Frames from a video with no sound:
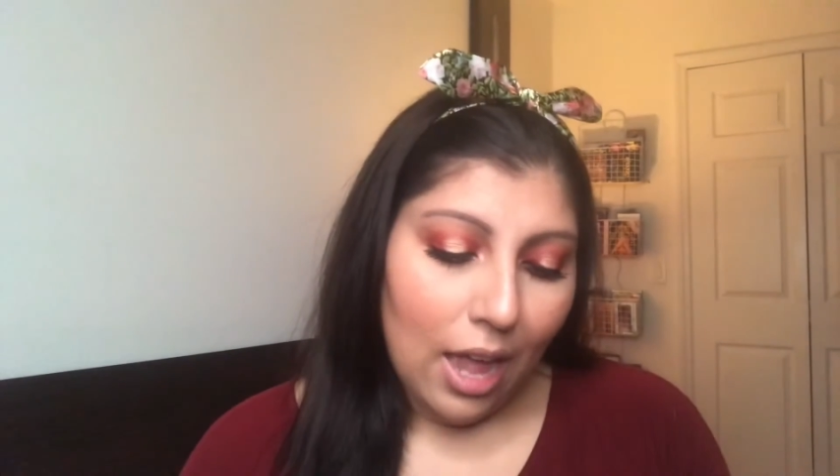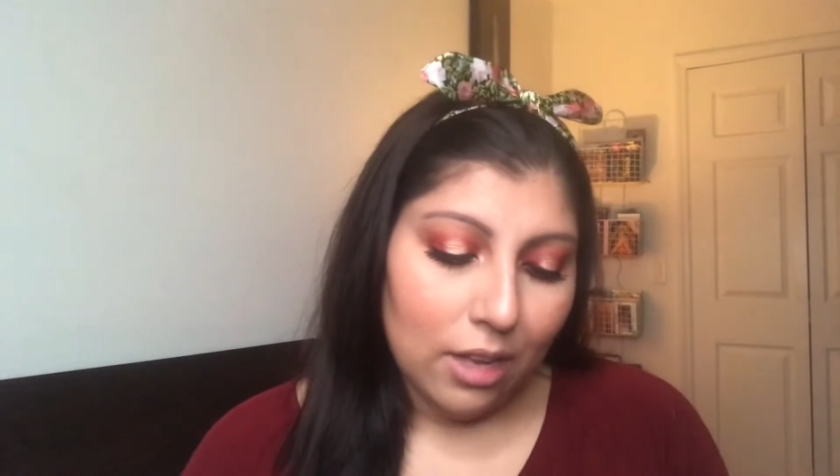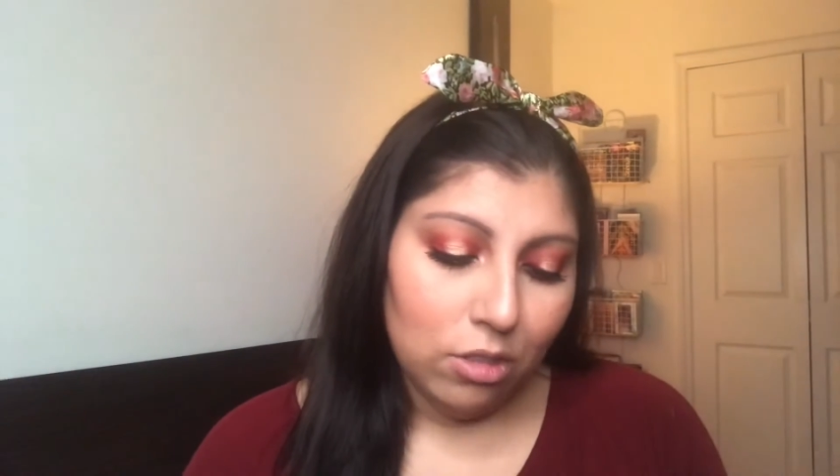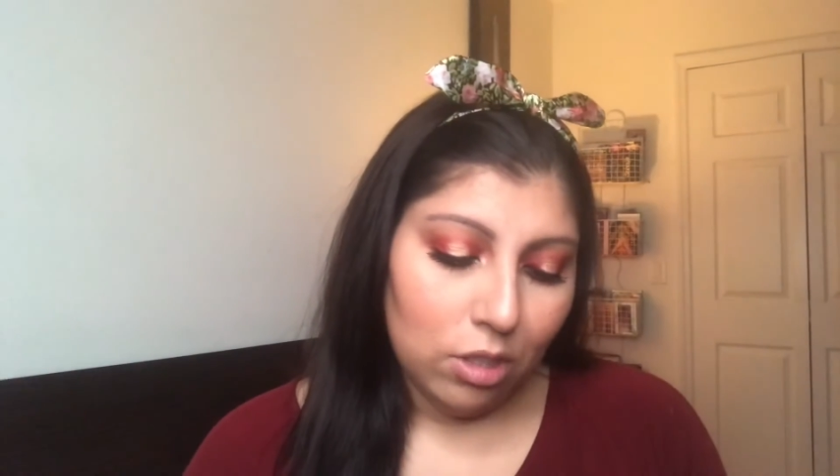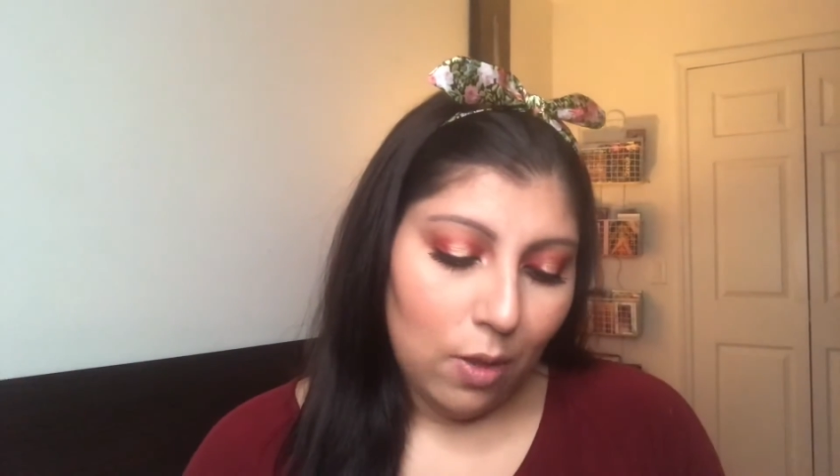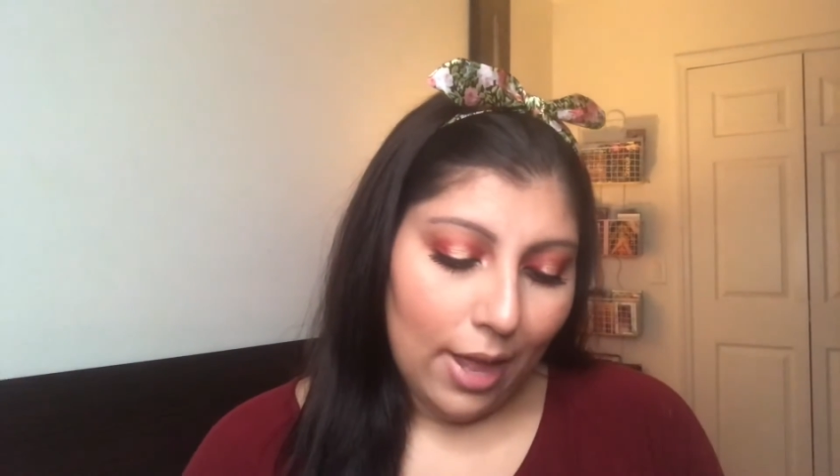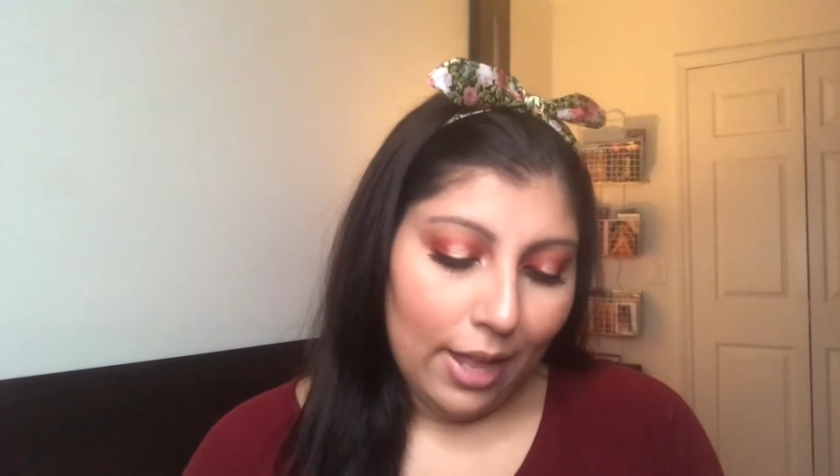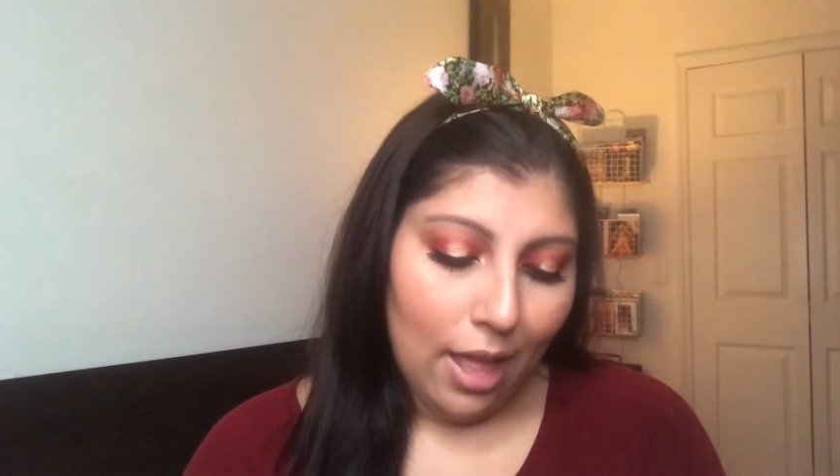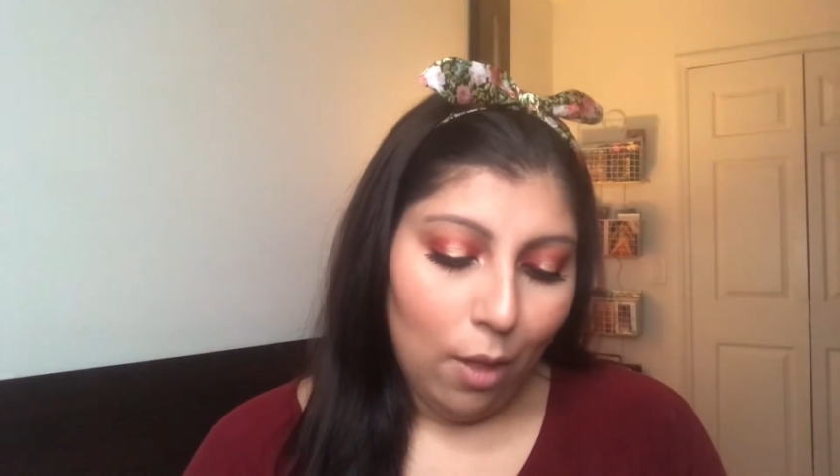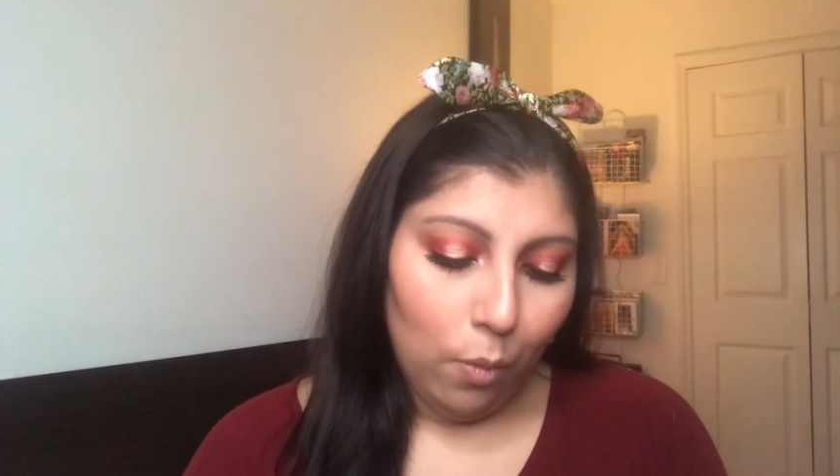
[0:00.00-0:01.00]
And so I
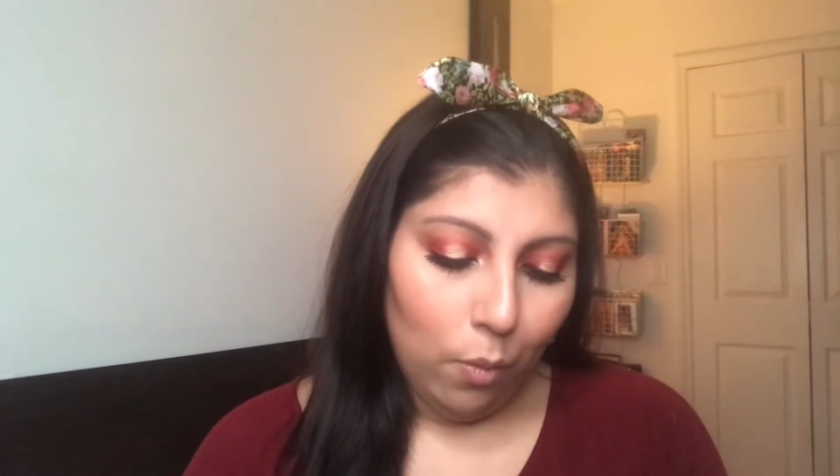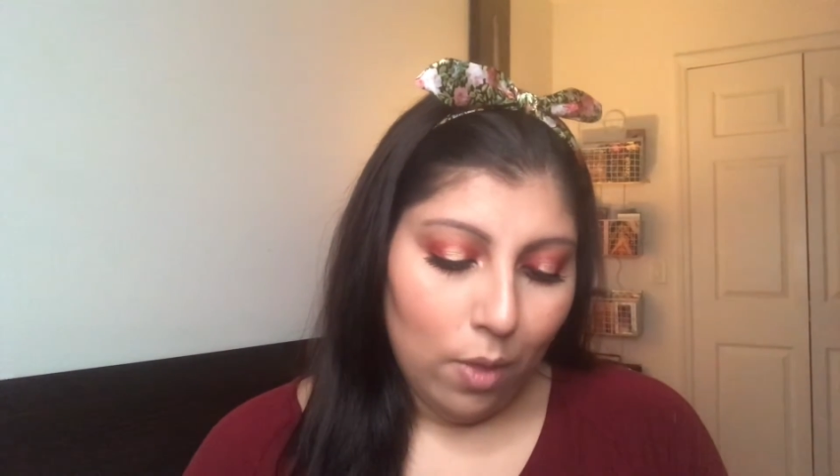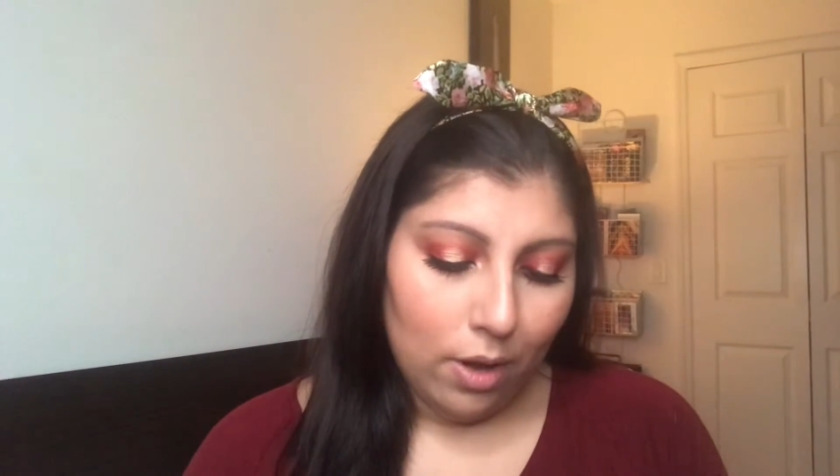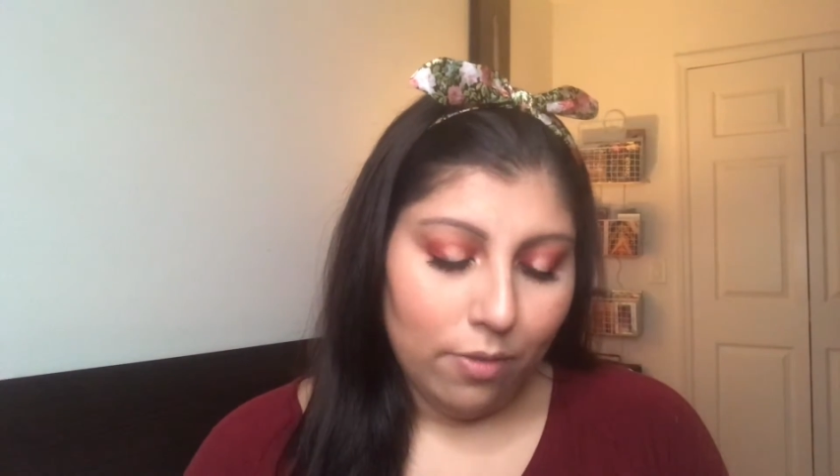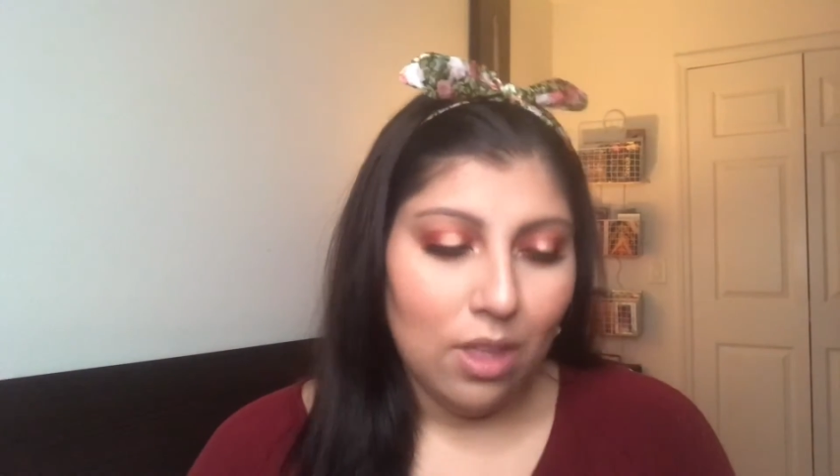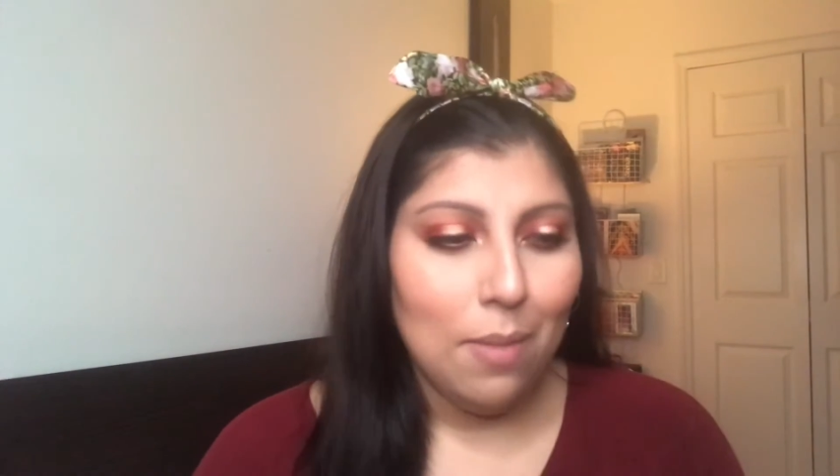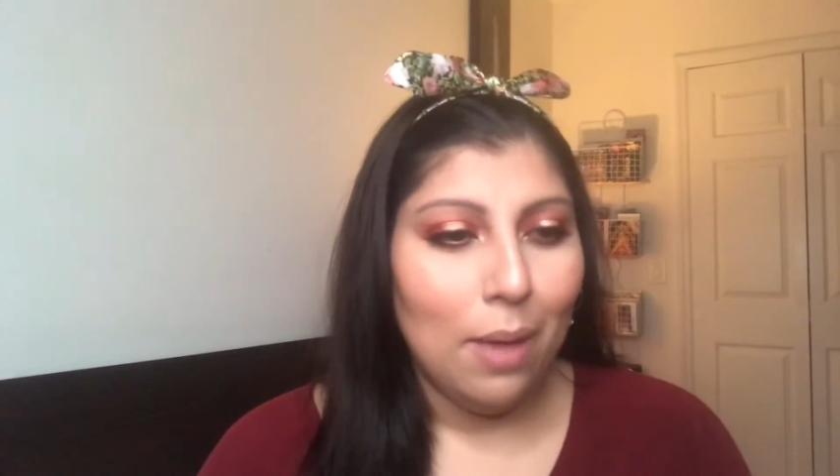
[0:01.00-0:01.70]
got one of them.